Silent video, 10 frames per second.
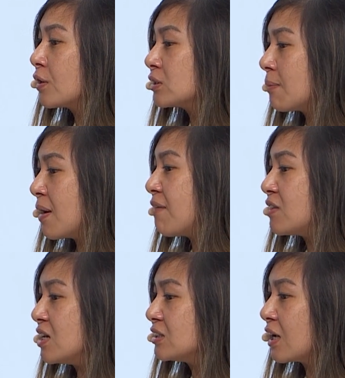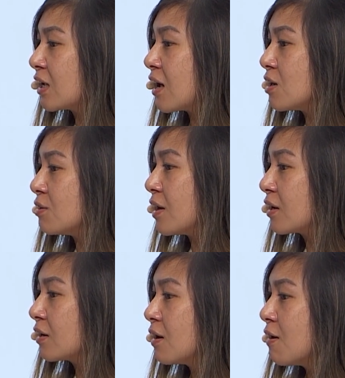some NFTs that get you
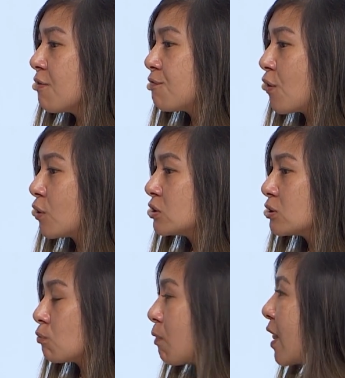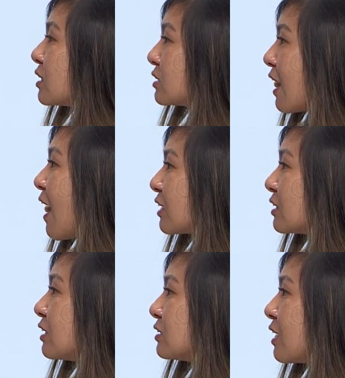like first rights to
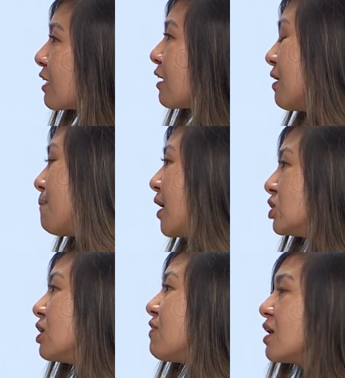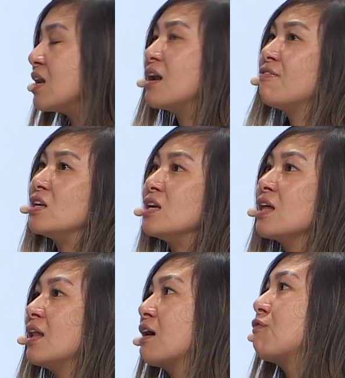access. Like imagine if you had an NFT
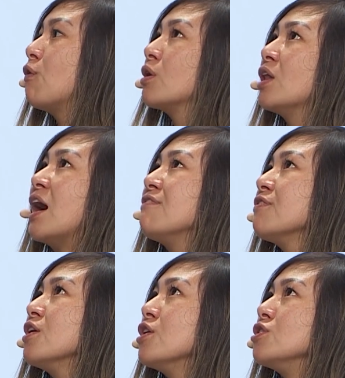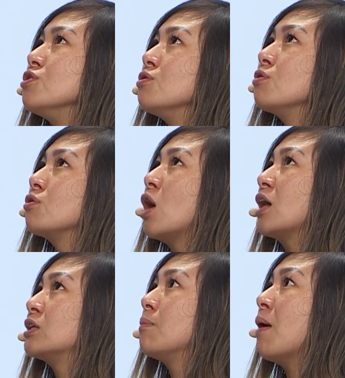that like for life you
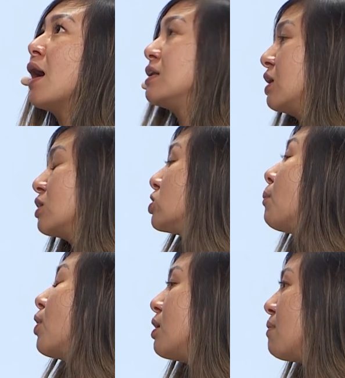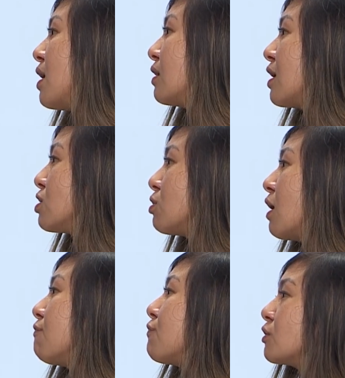got to buy tickets to Burning Man. Like you
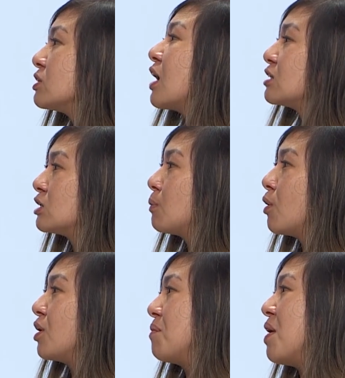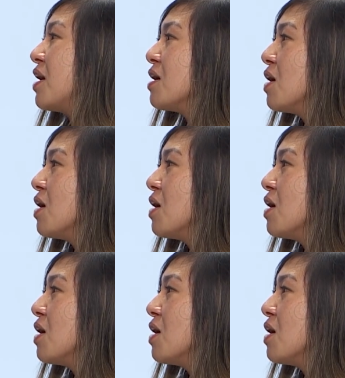got first access to Burning Man.